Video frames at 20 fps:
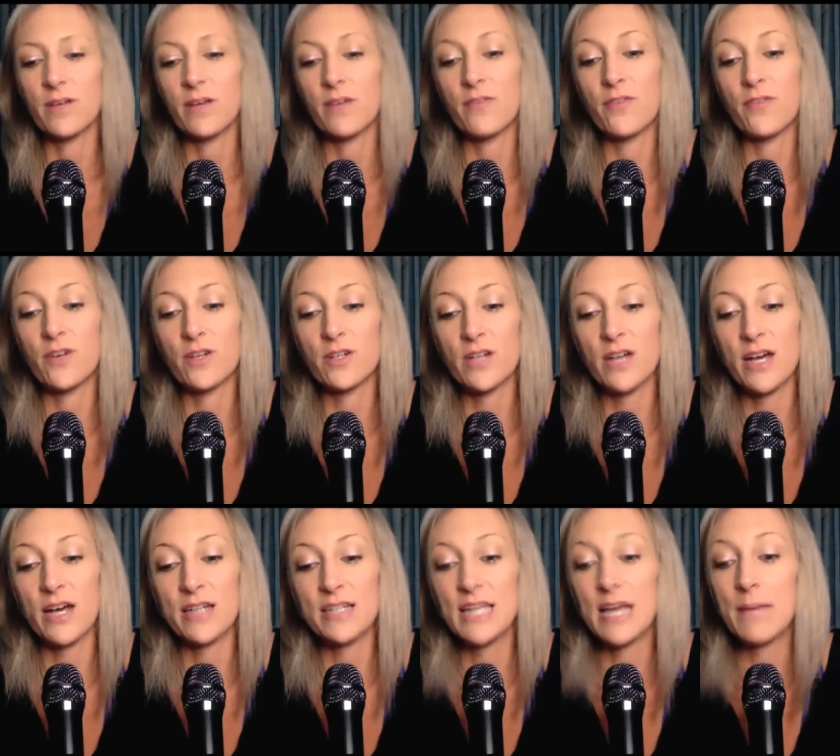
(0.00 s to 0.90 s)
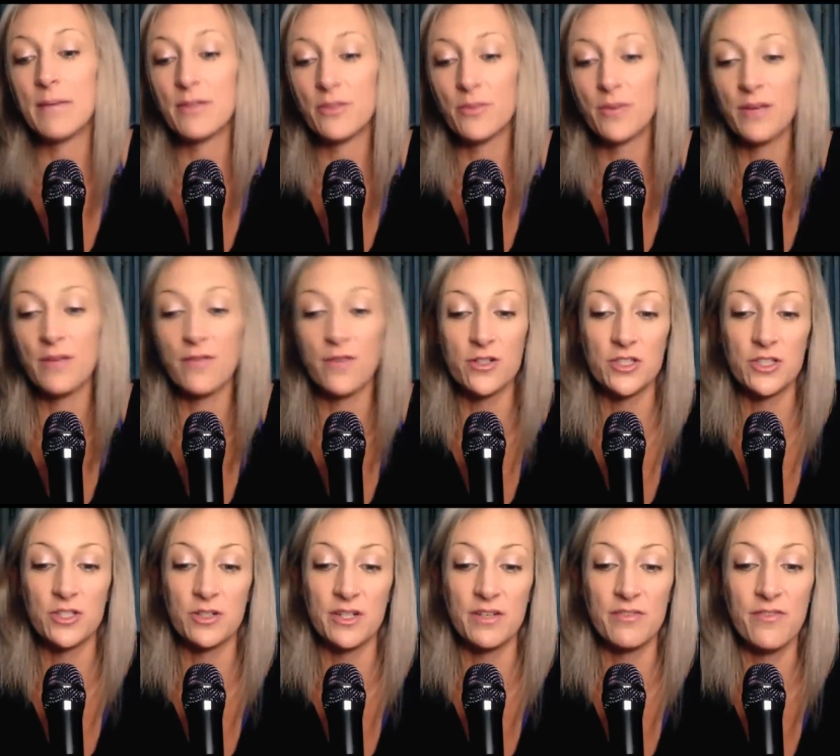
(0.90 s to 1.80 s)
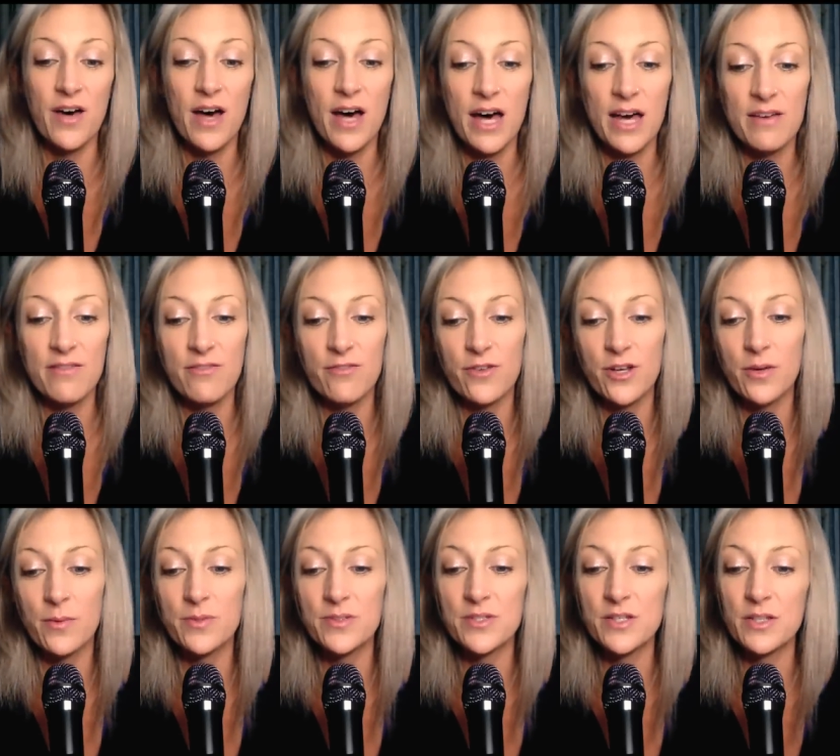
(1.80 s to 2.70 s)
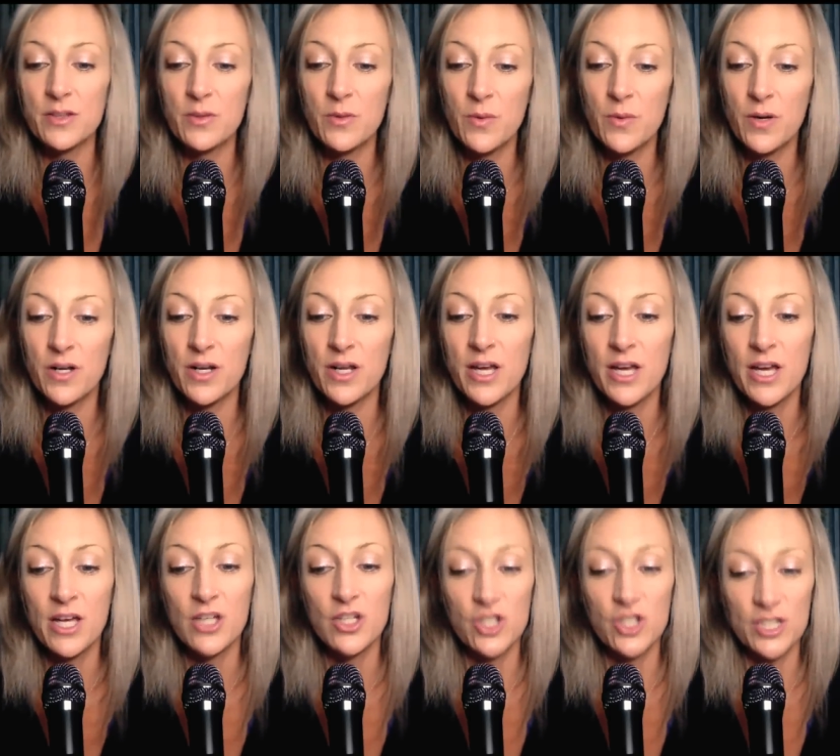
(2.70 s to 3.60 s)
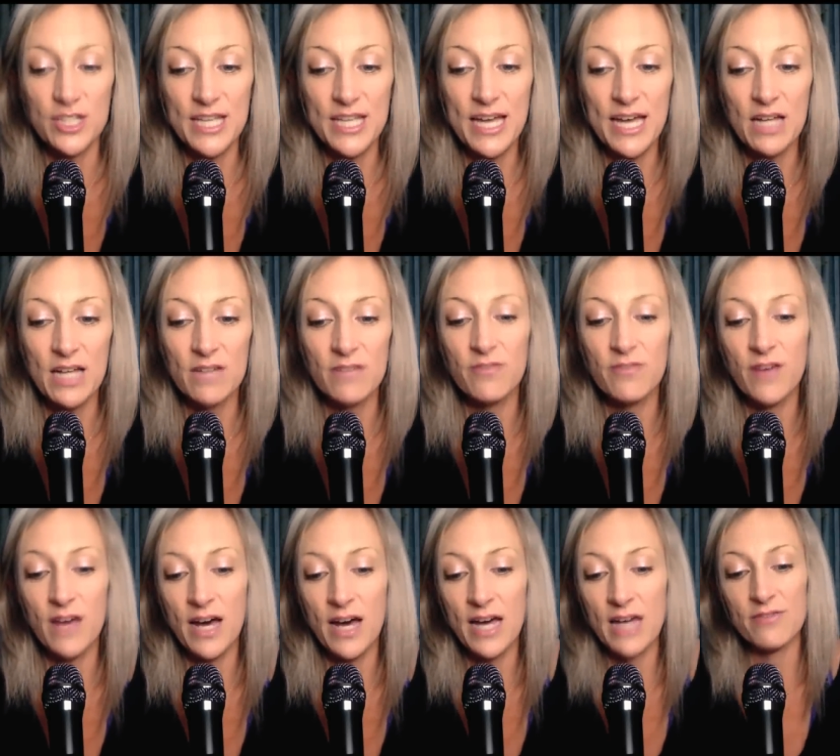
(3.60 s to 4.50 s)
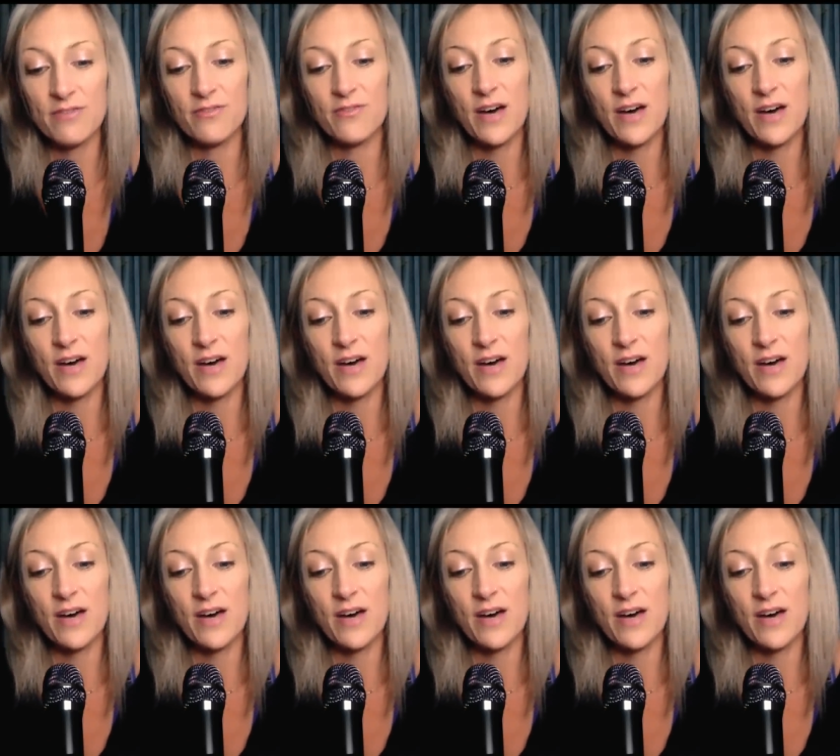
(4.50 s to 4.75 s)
Ver, uh, tablet 3, verse 35, frequency Lord Chattel 5.